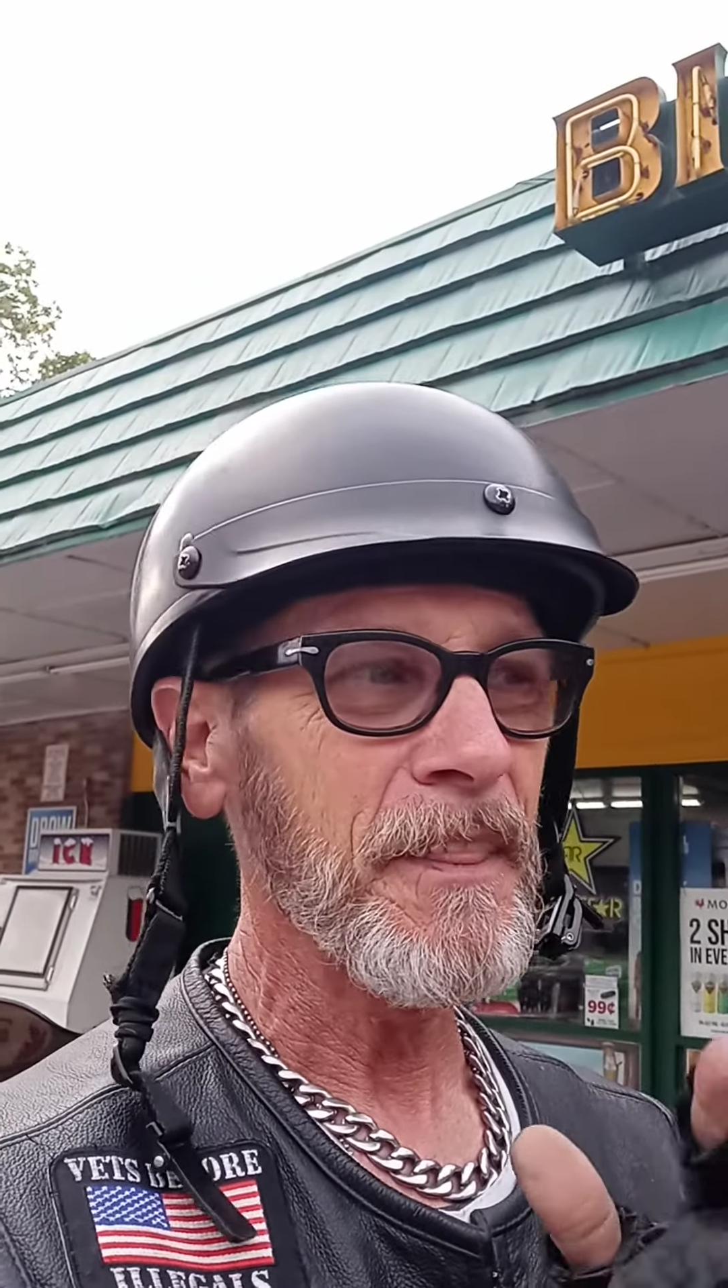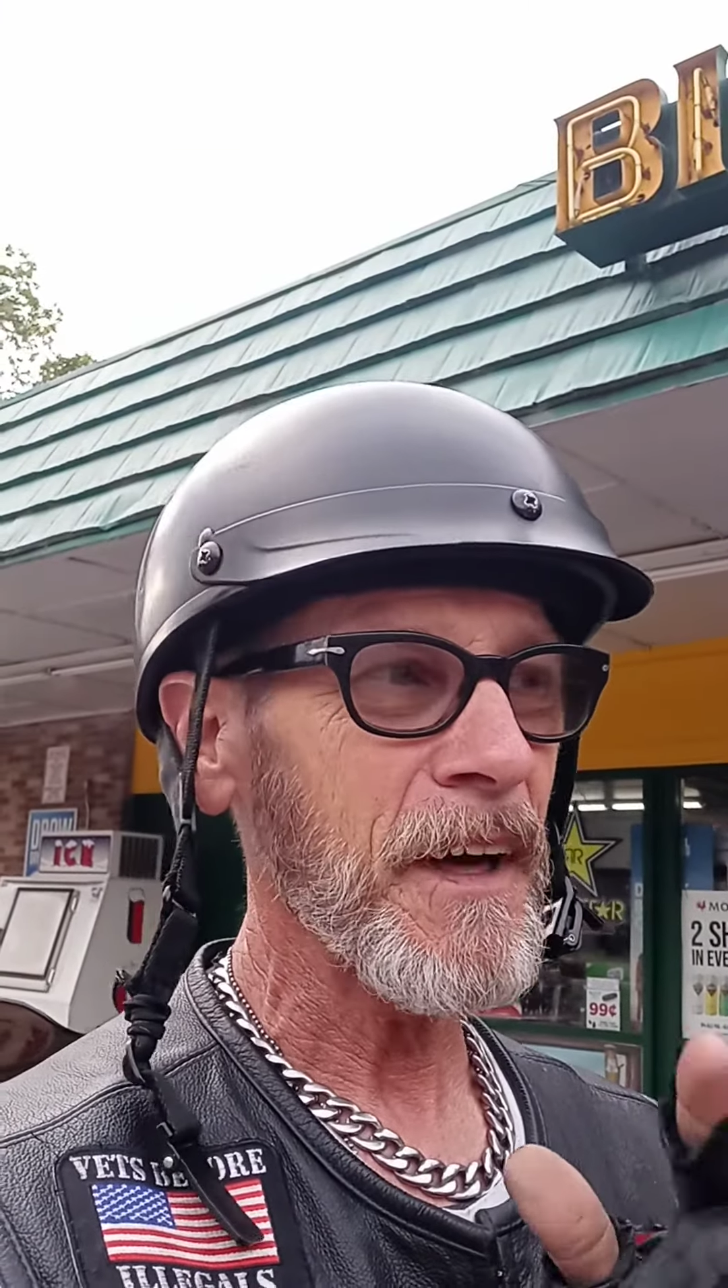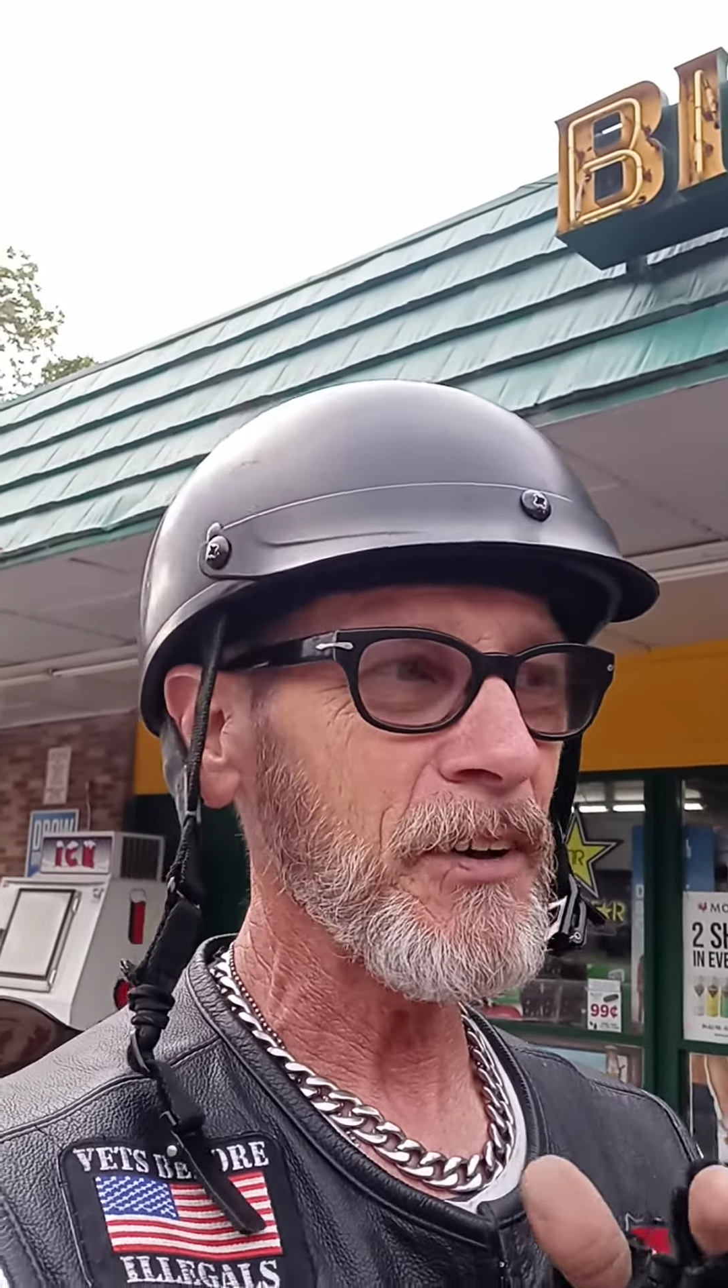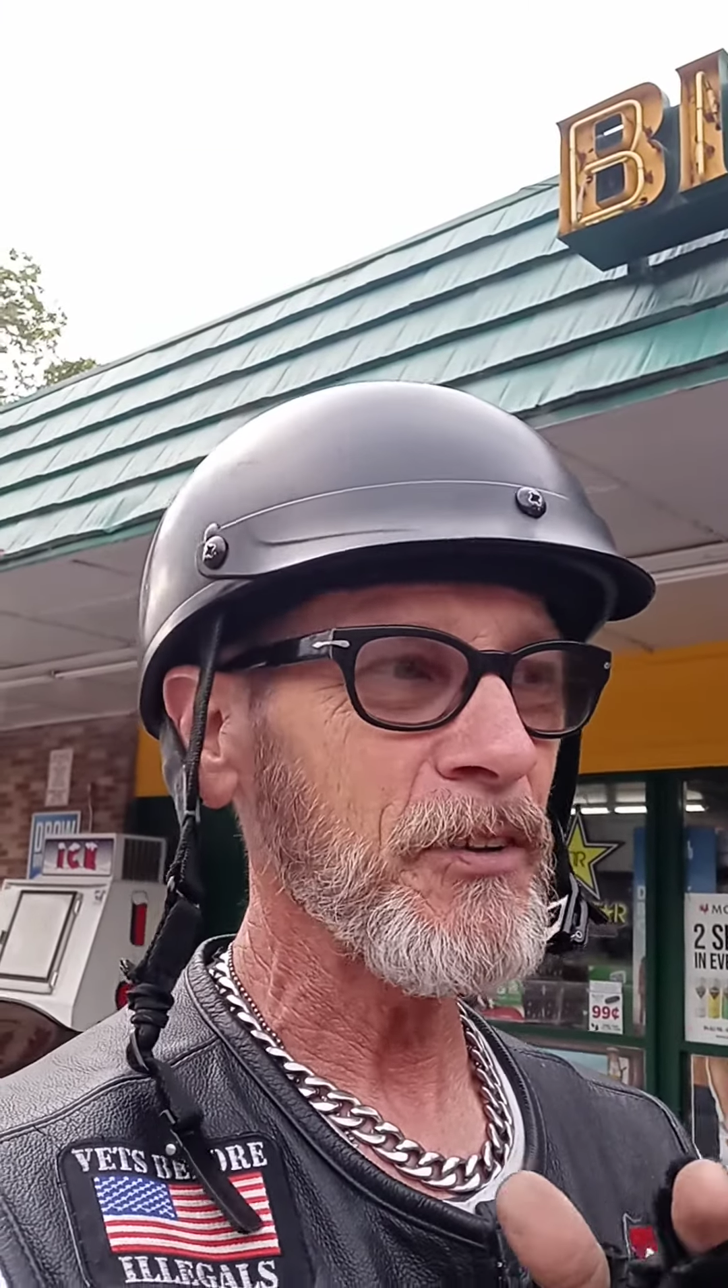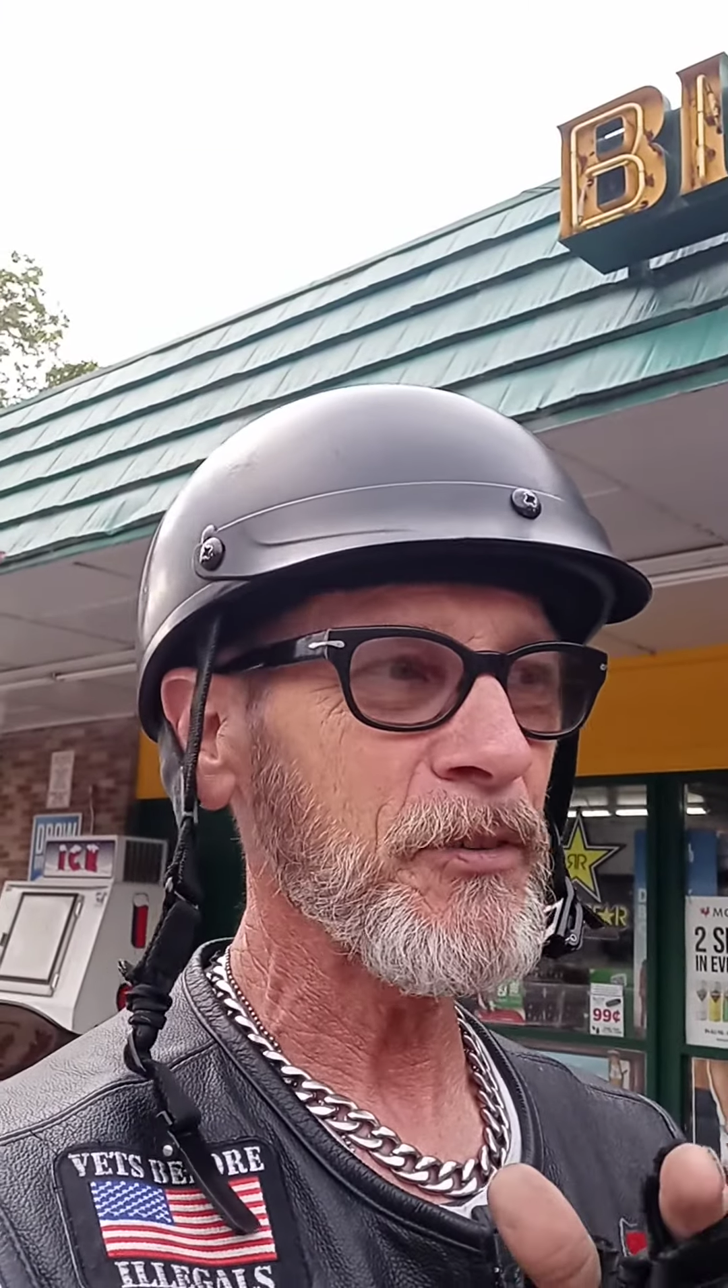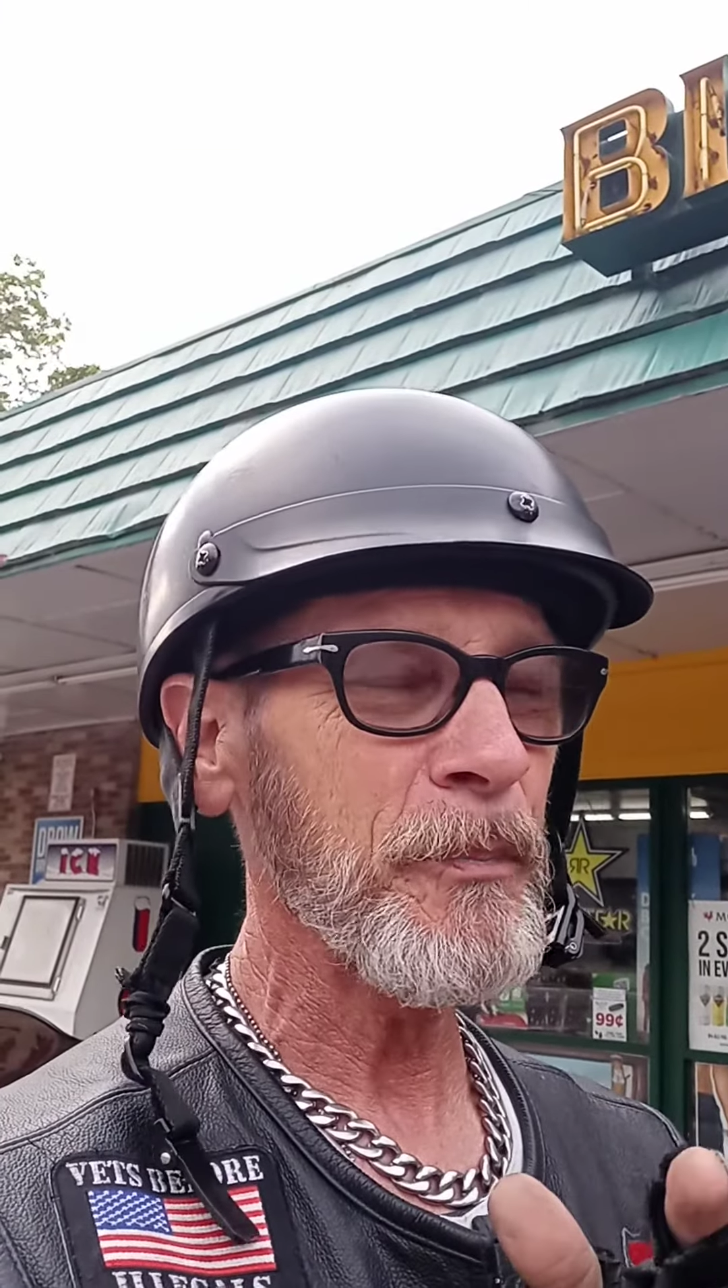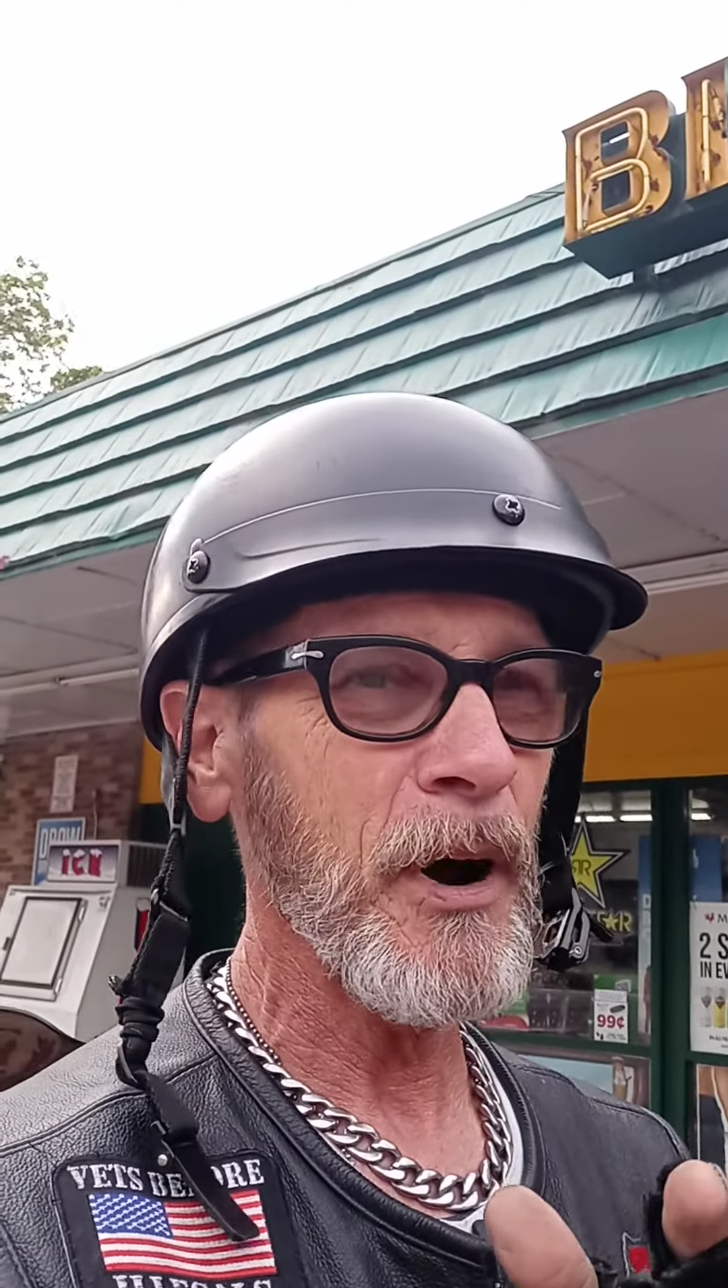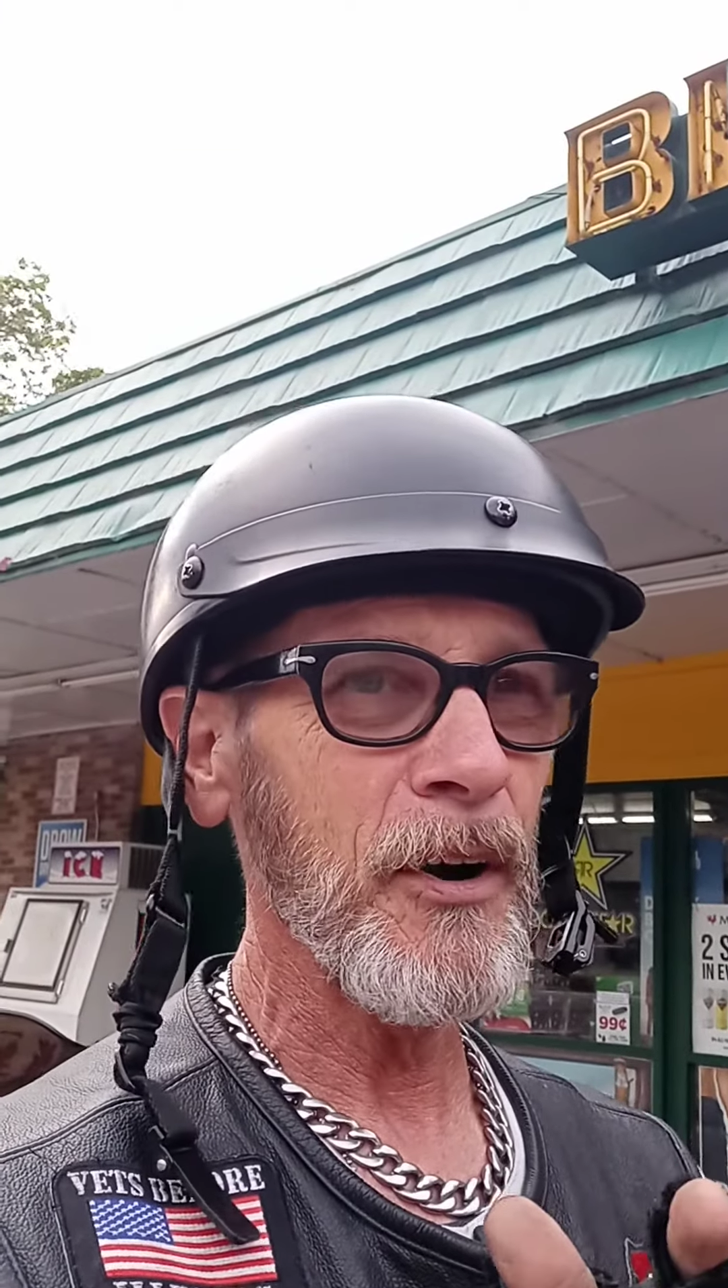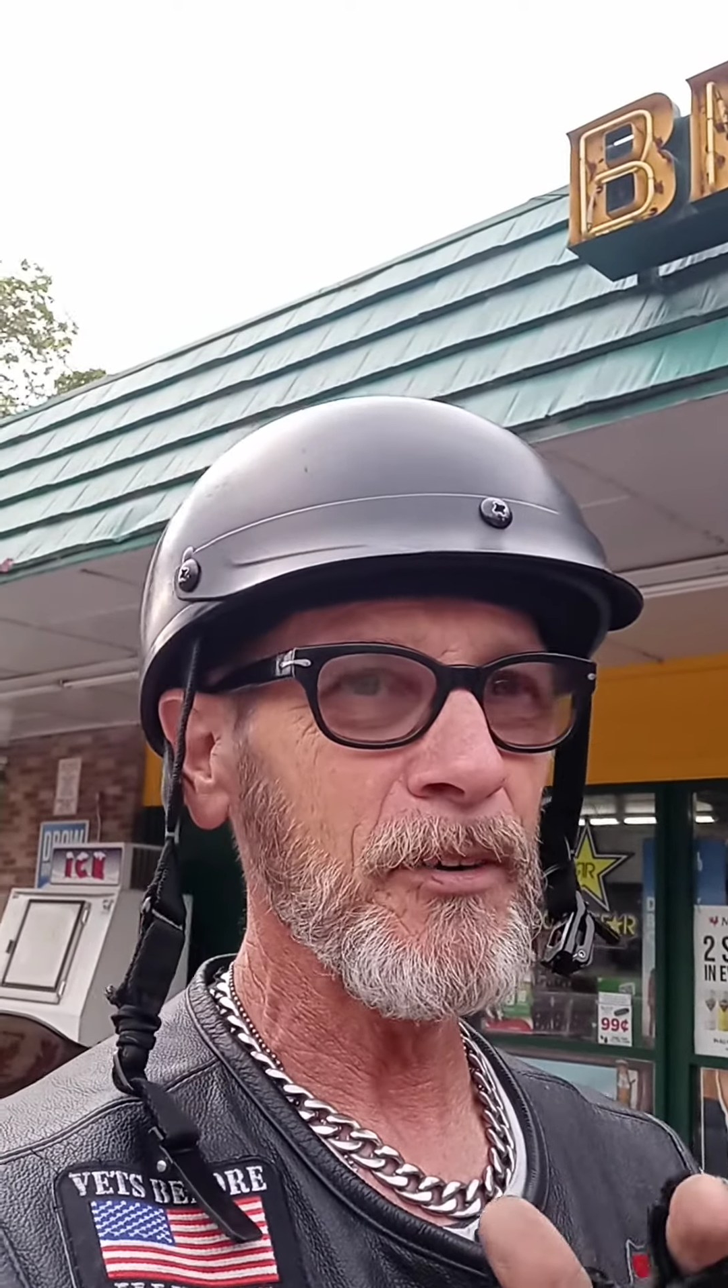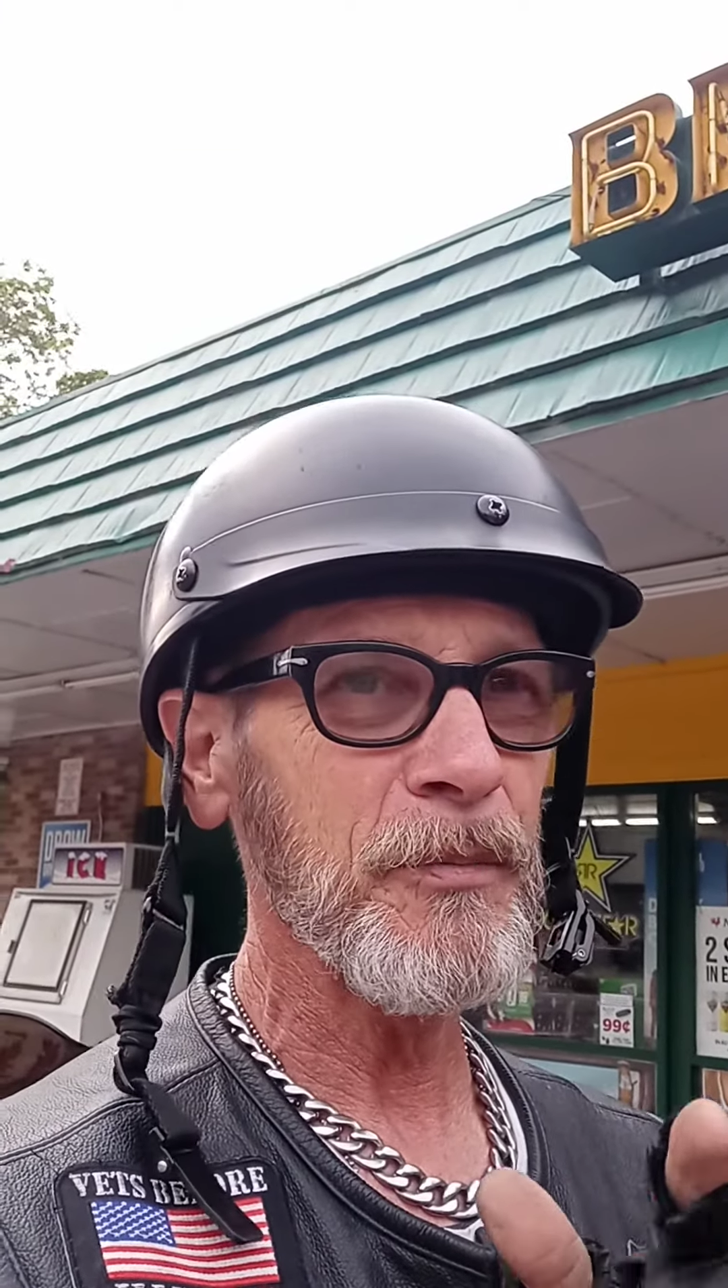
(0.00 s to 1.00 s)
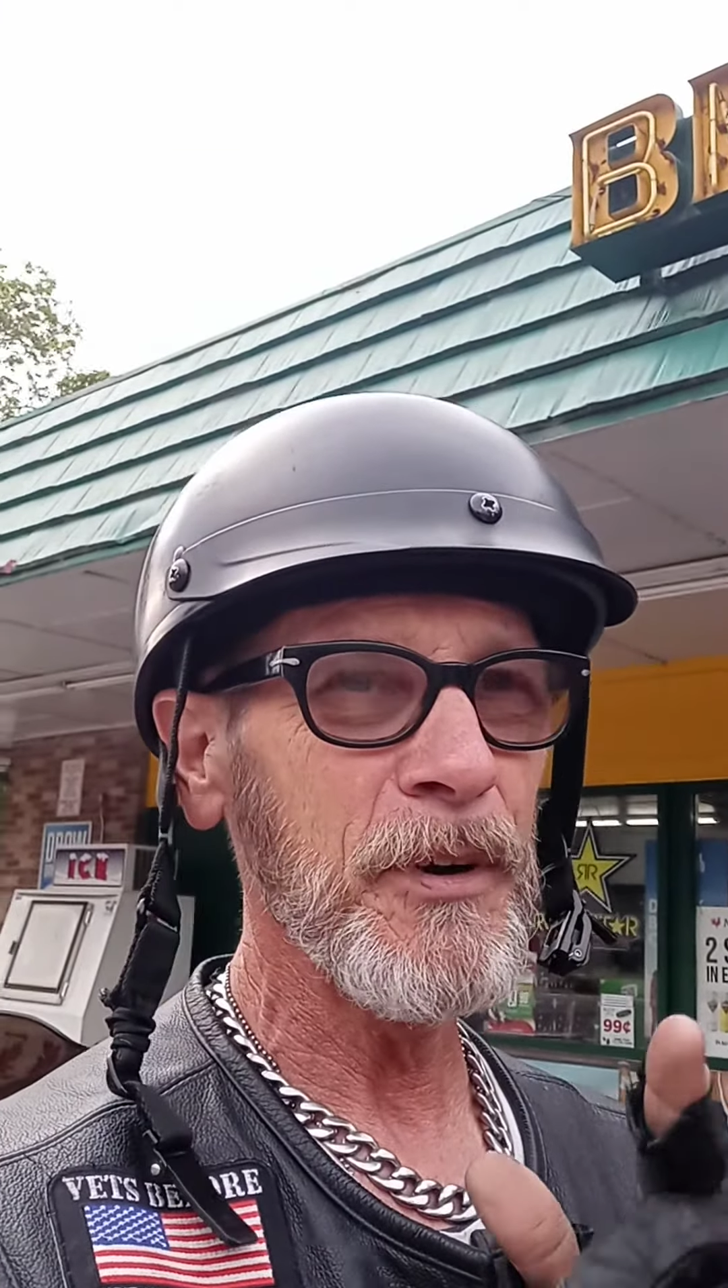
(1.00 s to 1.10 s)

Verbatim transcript: That inspires